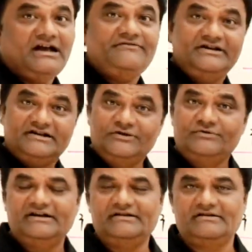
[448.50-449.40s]
I have
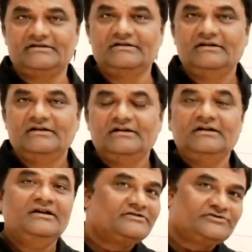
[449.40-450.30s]
included it.
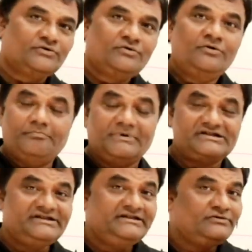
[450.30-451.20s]
So
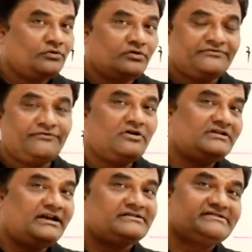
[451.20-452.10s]
machine code
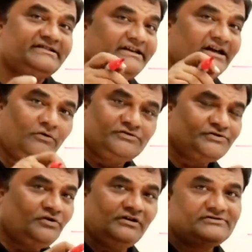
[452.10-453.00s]
for that cout
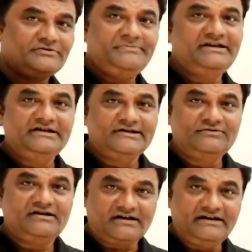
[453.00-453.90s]
should also be
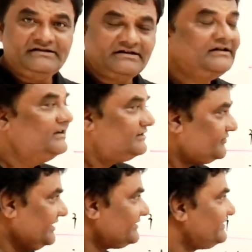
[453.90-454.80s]
included, right?
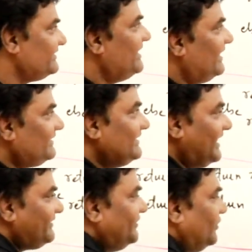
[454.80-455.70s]
So yes,
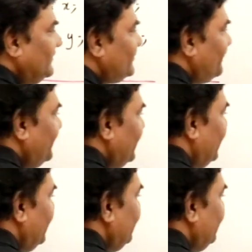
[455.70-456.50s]
that will also be